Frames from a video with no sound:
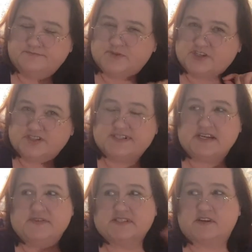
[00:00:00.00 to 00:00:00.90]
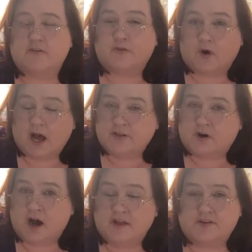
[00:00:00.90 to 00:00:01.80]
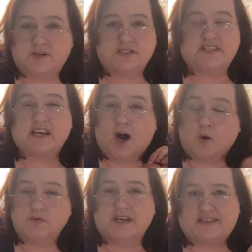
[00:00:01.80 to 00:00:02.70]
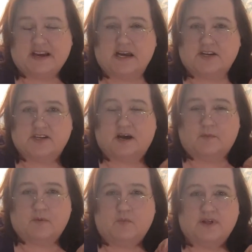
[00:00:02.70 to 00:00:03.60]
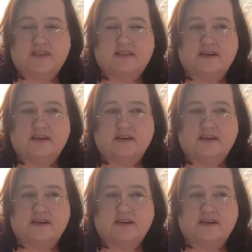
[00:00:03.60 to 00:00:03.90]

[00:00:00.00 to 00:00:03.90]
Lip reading: Richard Stevens. For other authors, the only thing I could come up with,